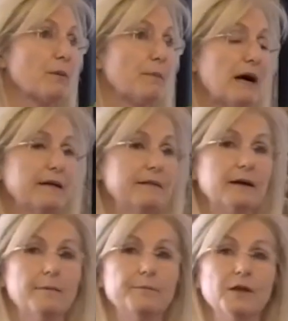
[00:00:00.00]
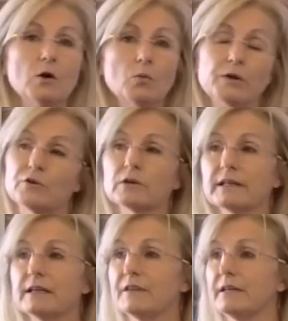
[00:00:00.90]
remind them, when you're
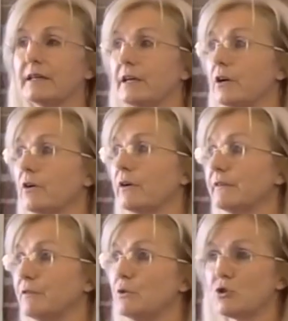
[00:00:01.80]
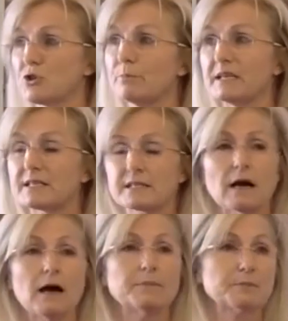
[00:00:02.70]
leaving here, if you should be
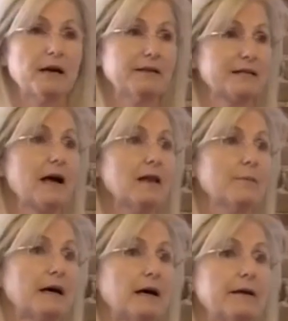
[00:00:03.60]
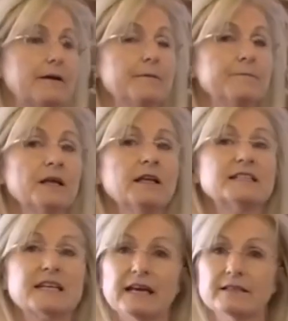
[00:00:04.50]
stopped by the Taliban,
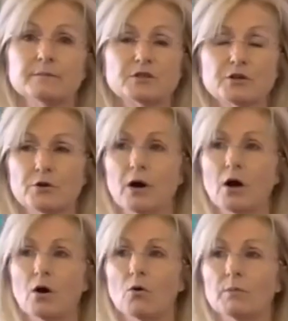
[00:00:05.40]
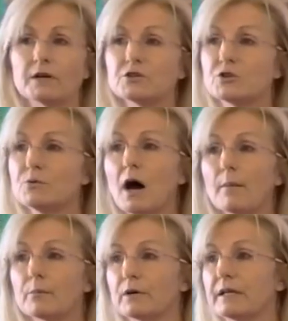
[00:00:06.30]
take them to your home. Do
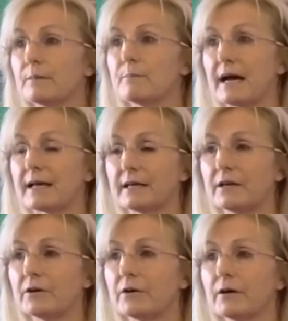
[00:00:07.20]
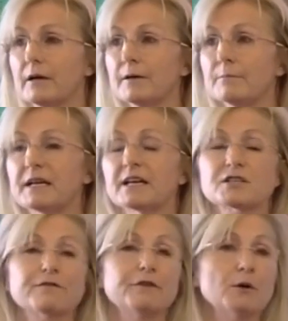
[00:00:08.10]
not bring them back here
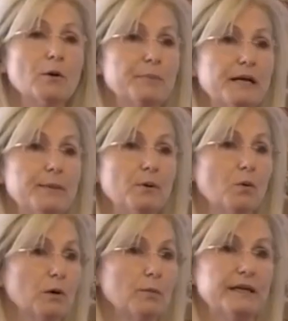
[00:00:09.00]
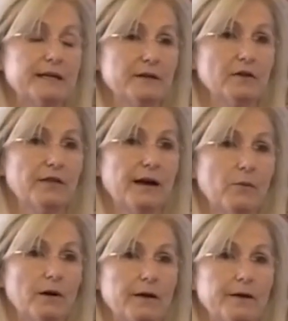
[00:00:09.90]
because fewer people will be killed that
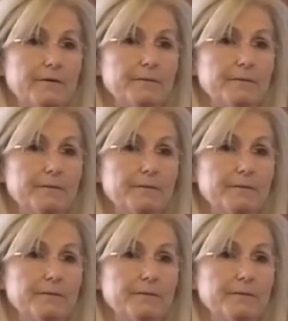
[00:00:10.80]
way.